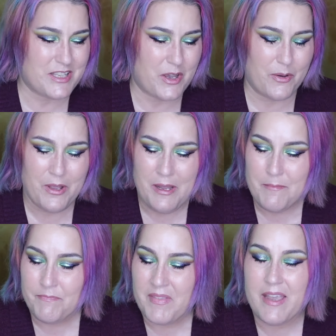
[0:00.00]
So
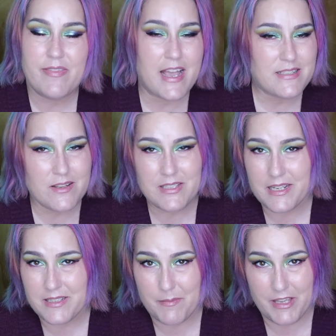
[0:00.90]
if that sounds
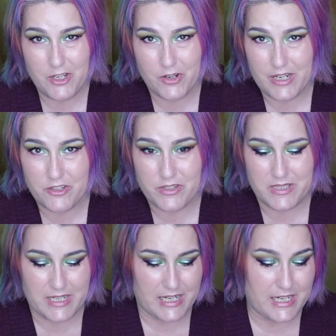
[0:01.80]
like something you're
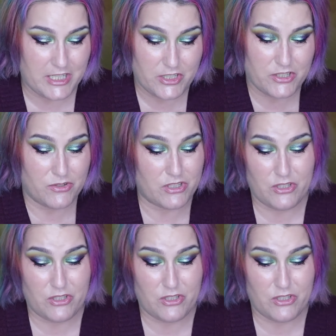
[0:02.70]
interested in, I do,